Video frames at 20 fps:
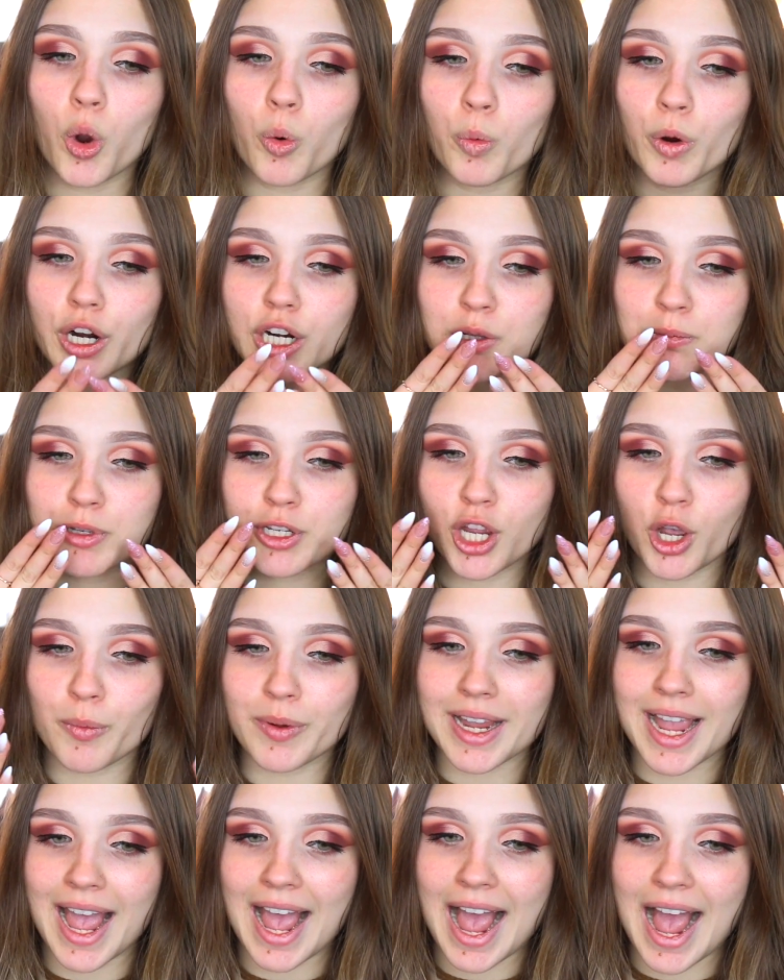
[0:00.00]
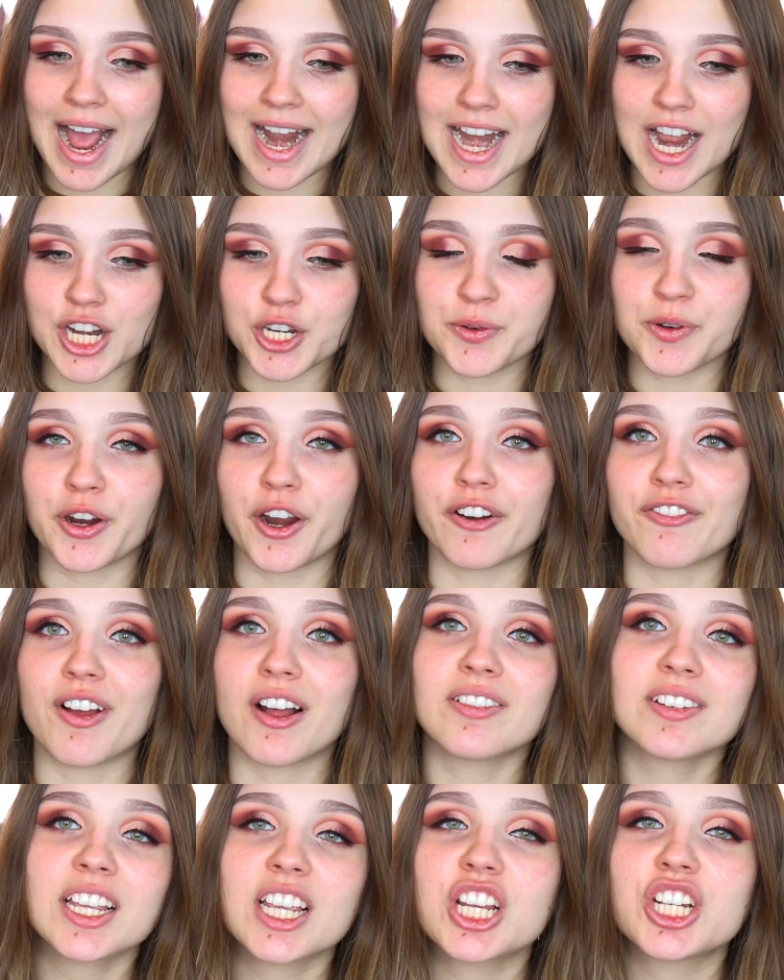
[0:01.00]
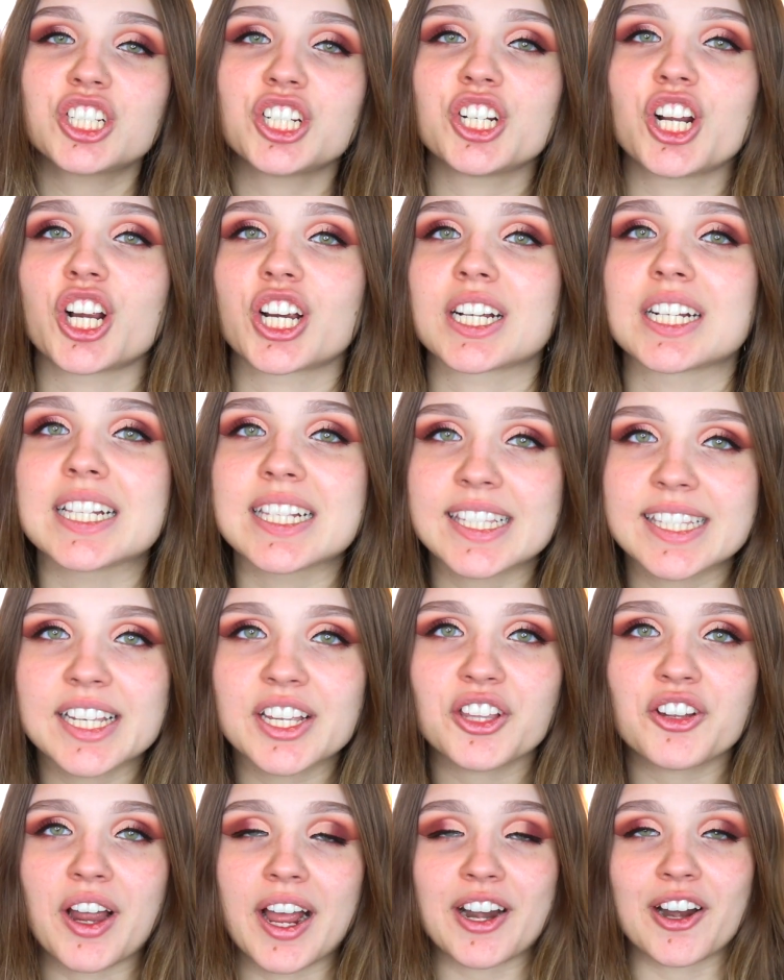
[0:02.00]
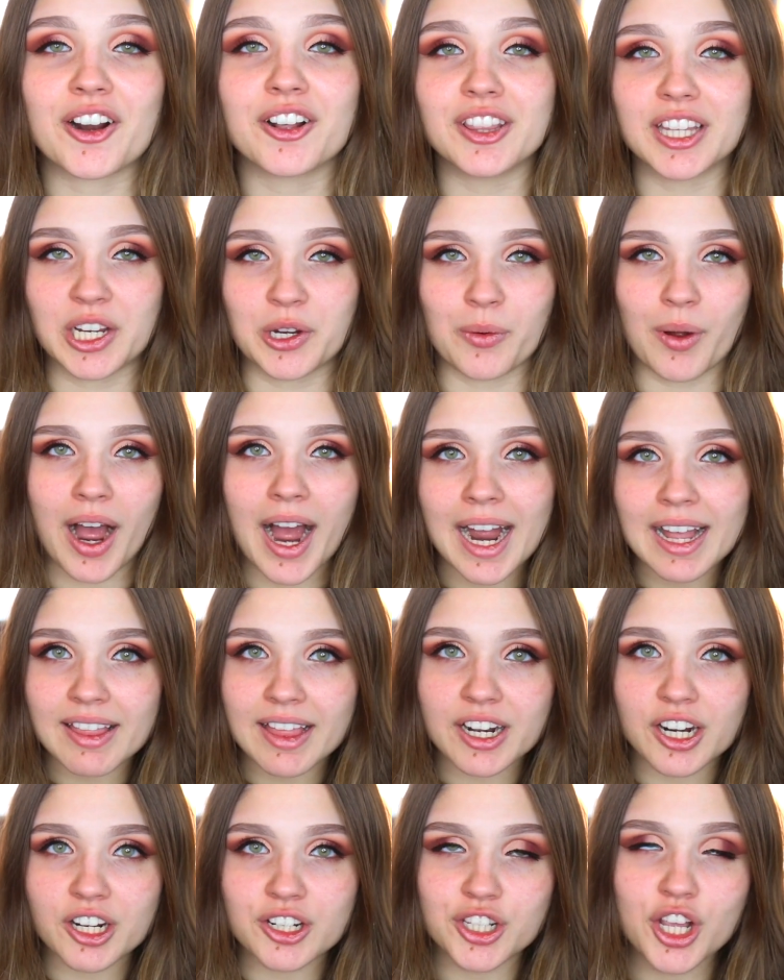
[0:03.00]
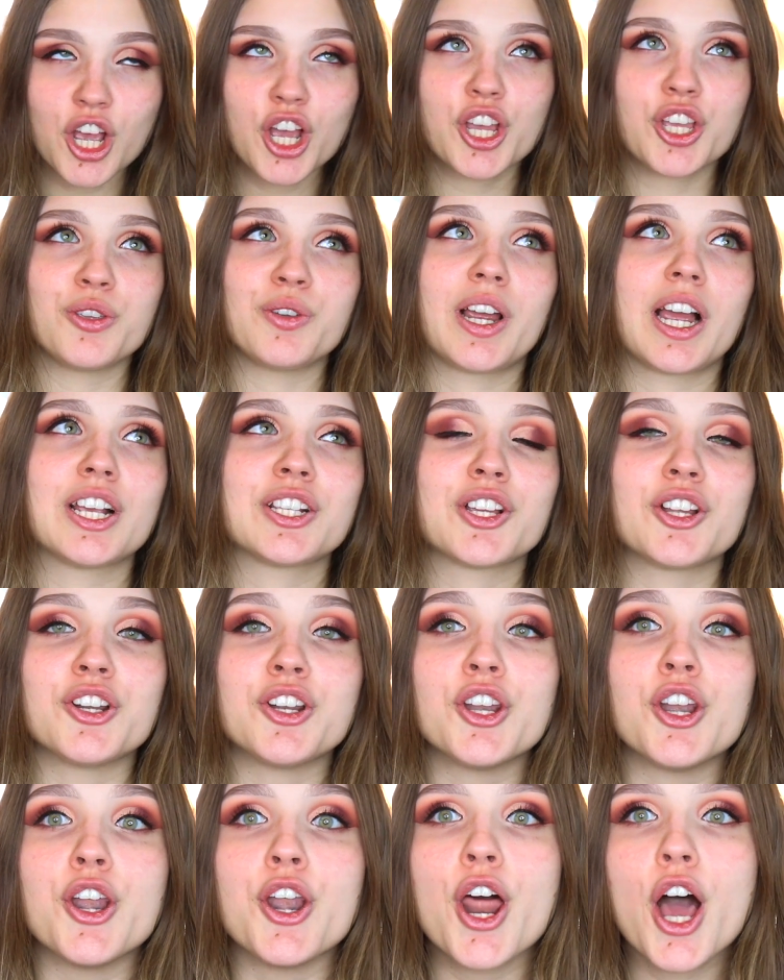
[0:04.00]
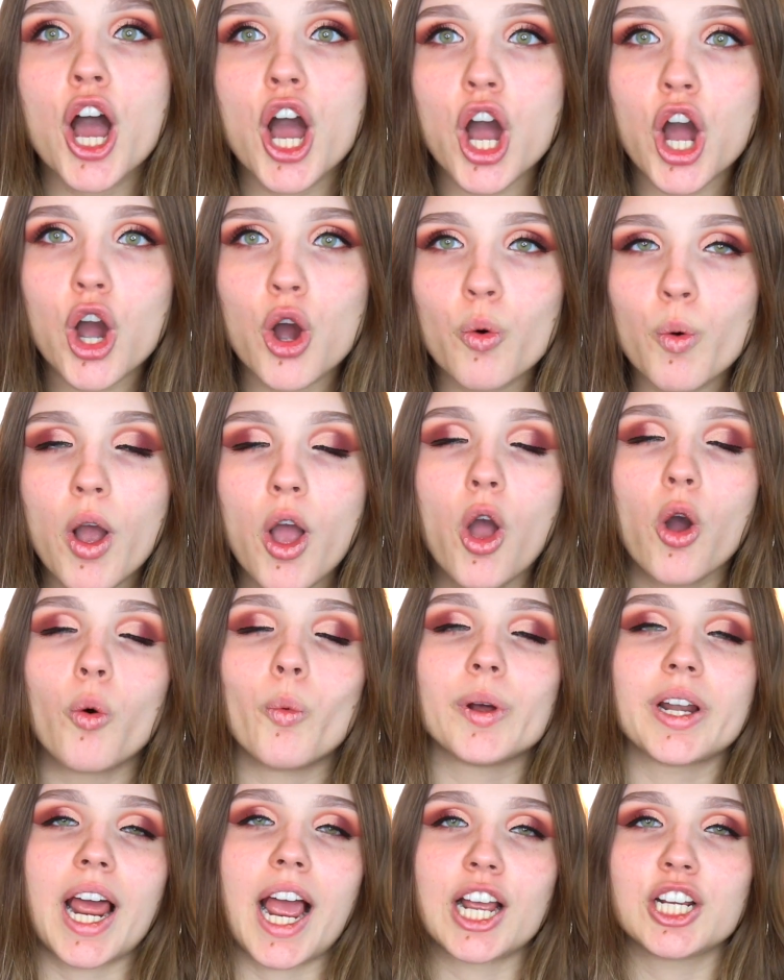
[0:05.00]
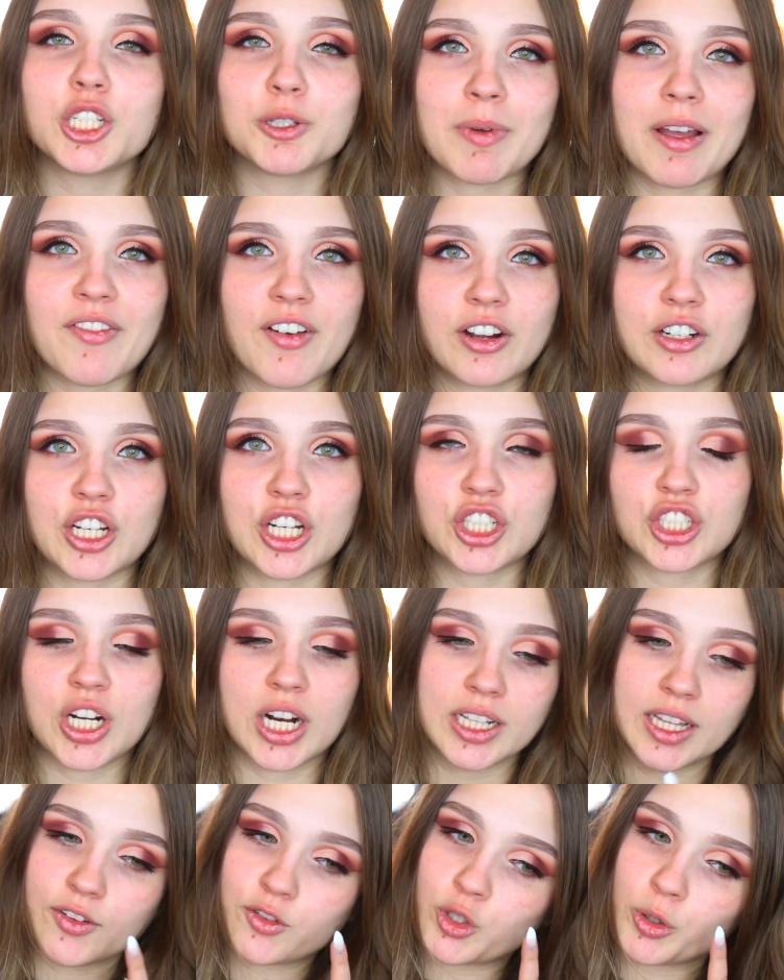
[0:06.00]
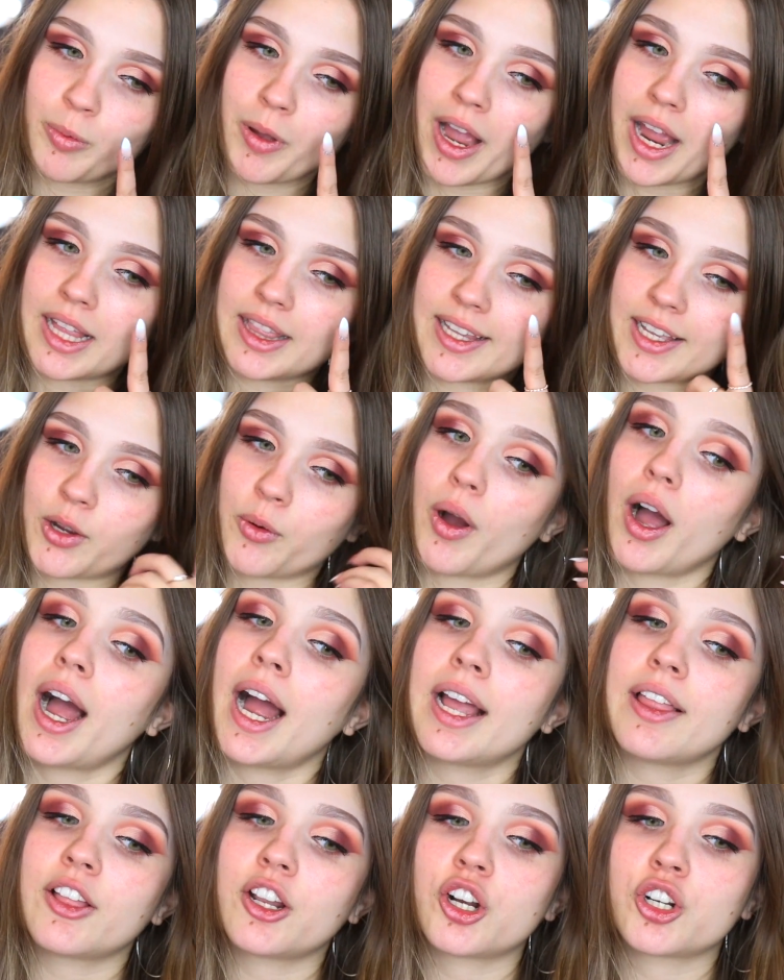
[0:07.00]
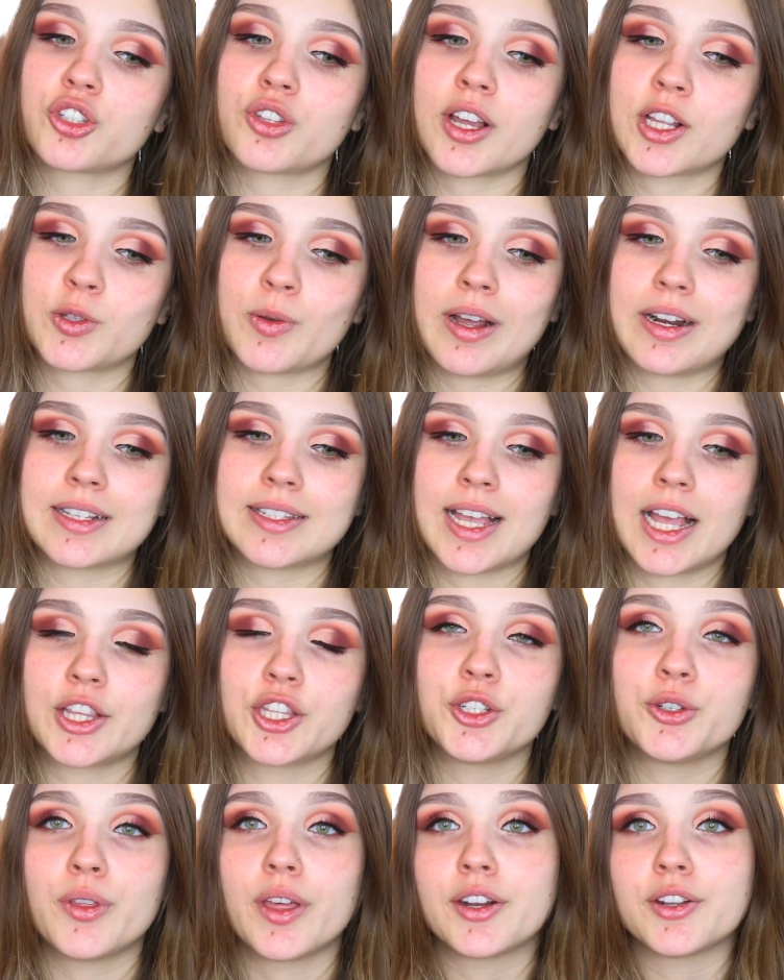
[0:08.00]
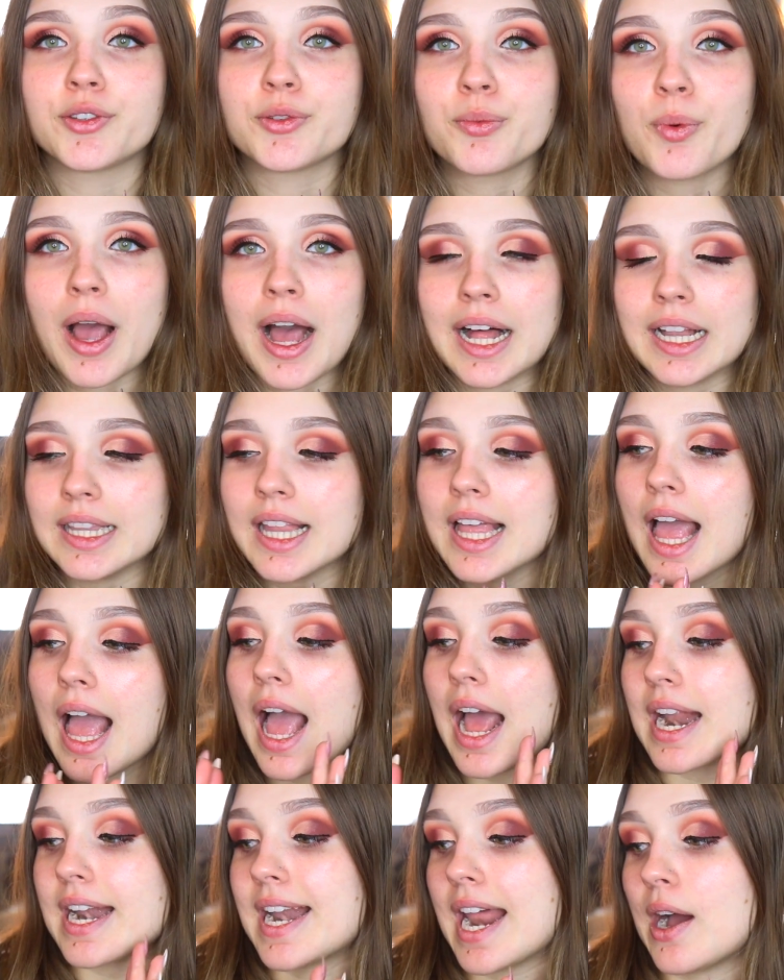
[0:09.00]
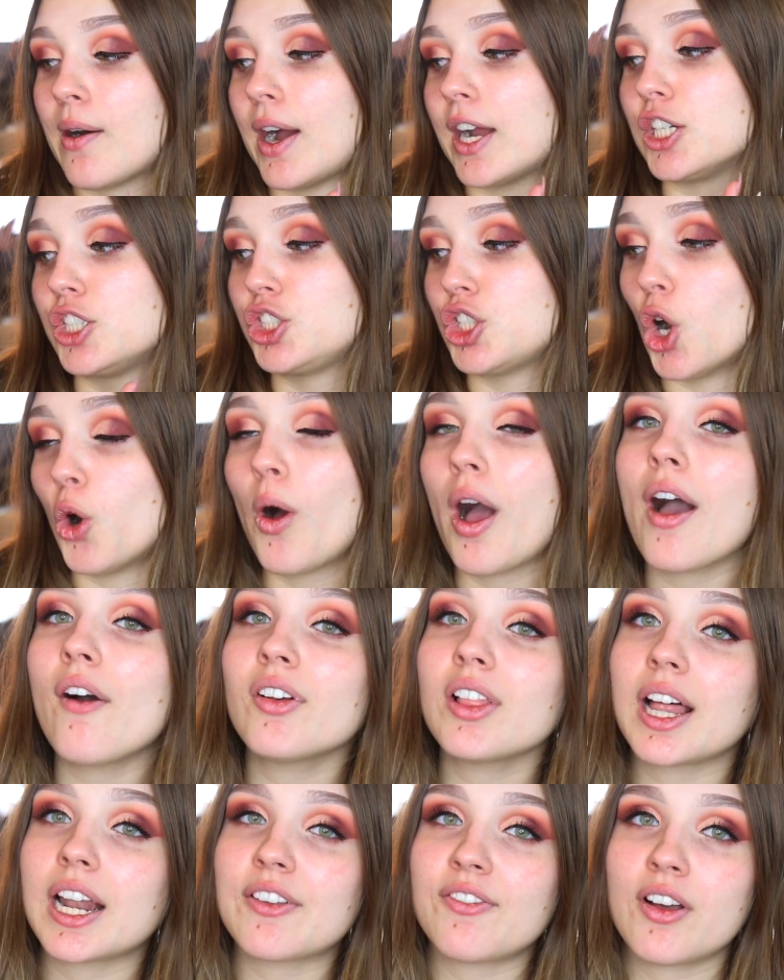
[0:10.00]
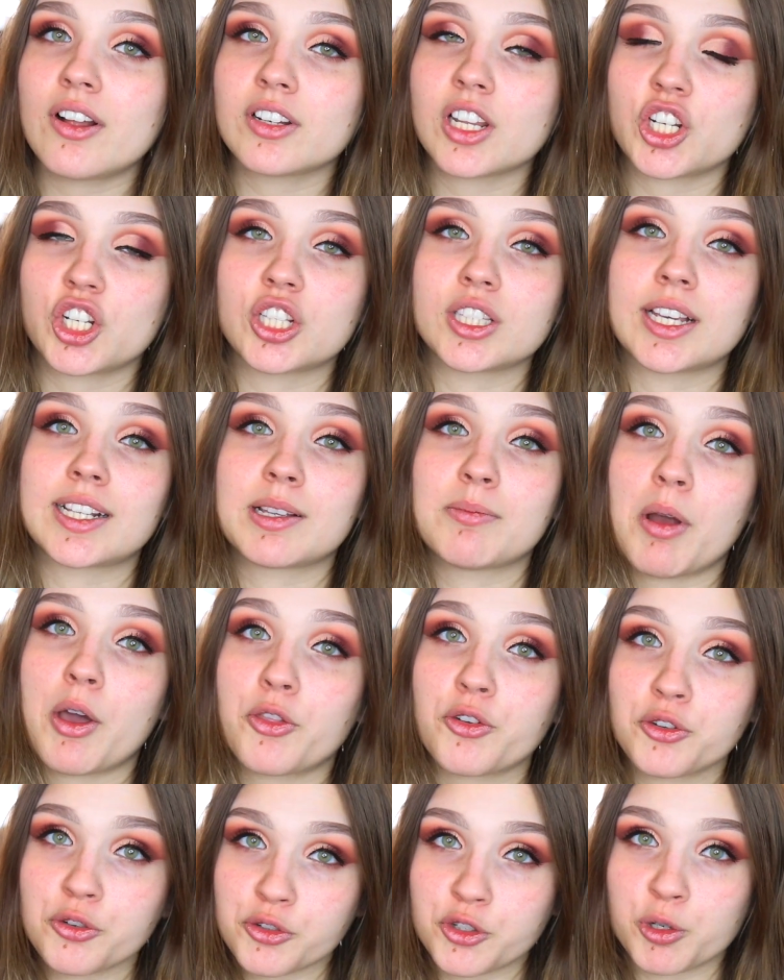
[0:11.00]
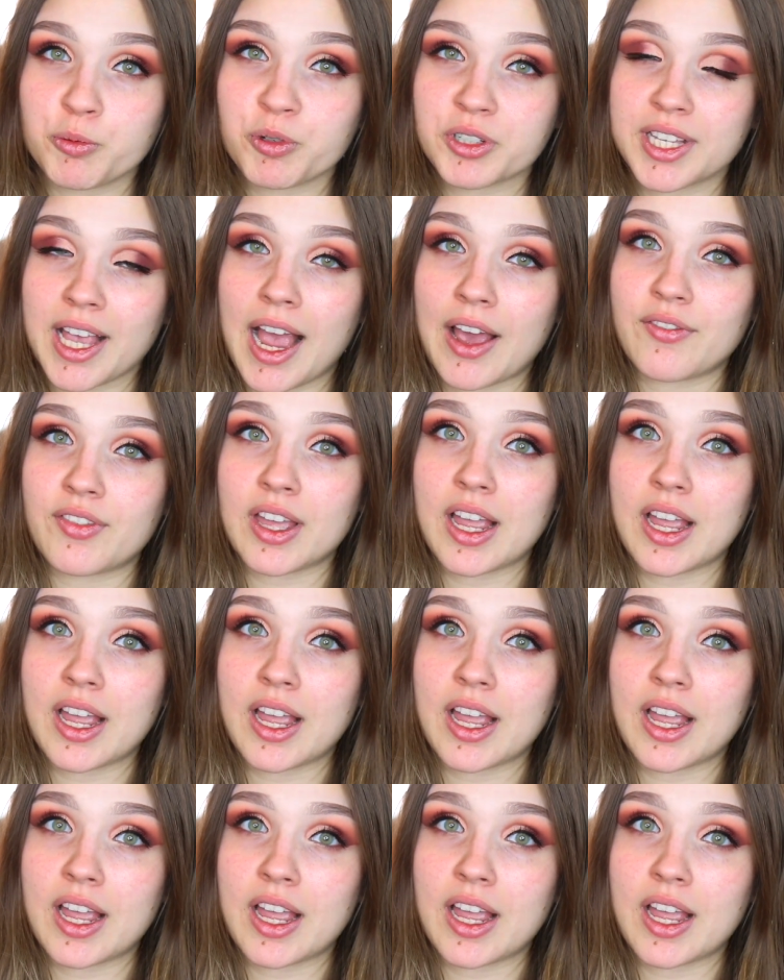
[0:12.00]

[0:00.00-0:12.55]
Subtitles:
We're going to be going ahead and doing our foundation, our concealer, and our liquid highlighters. You guys know when I do my foundation, I love to apply a liquid highlighter, so that's why I decided to do that as well. Now, I don't have a lot of foundations like some other YouTubers have.